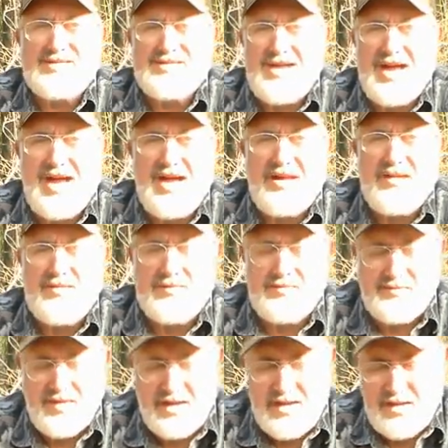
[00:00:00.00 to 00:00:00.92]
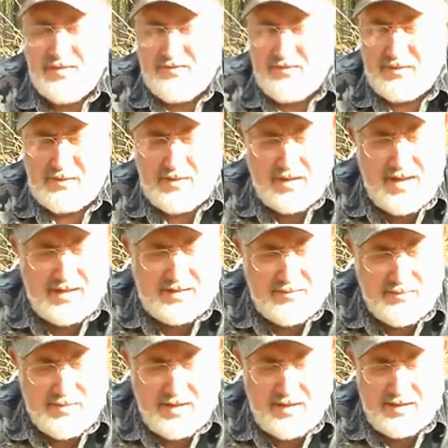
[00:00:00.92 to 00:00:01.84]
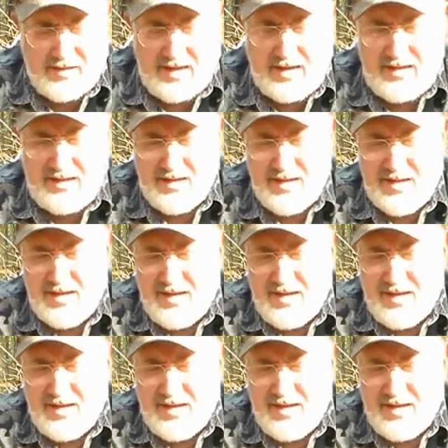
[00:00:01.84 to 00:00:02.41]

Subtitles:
I sign them for collectability.